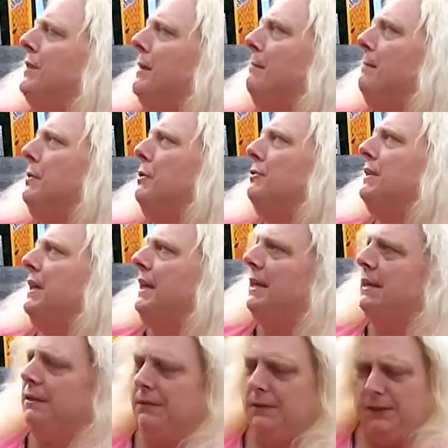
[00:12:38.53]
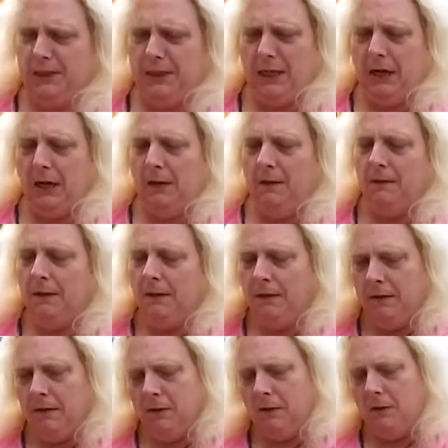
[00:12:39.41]
on Bill tape. Yeah,
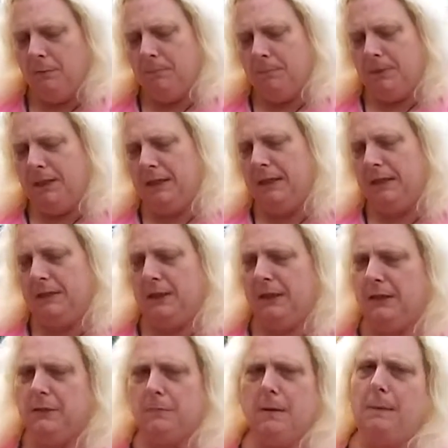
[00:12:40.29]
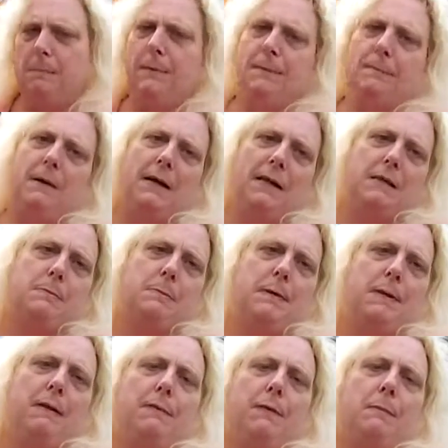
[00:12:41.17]
but then again, there might be
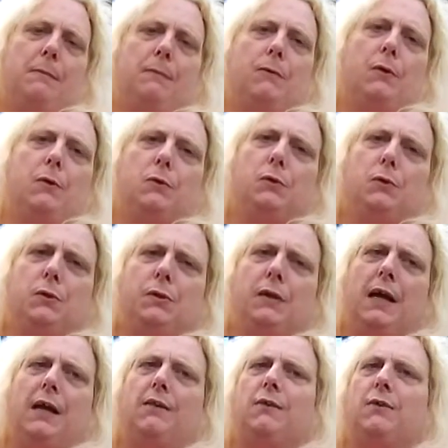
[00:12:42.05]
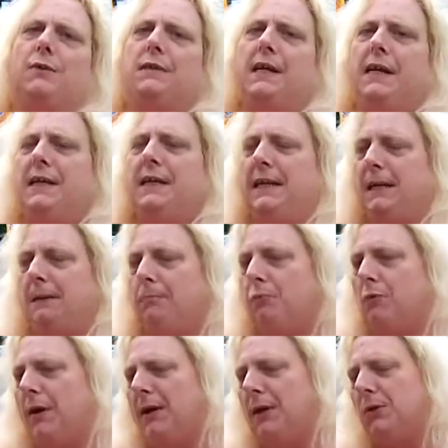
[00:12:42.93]
possibility that we were together dating
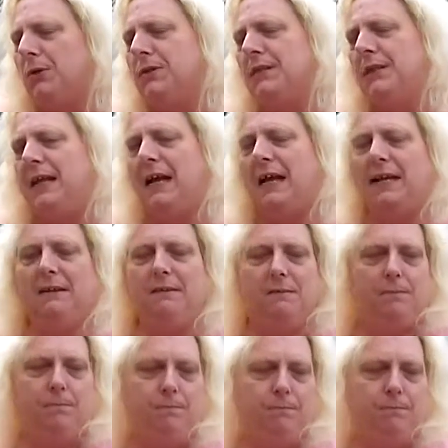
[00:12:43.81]
prior to that.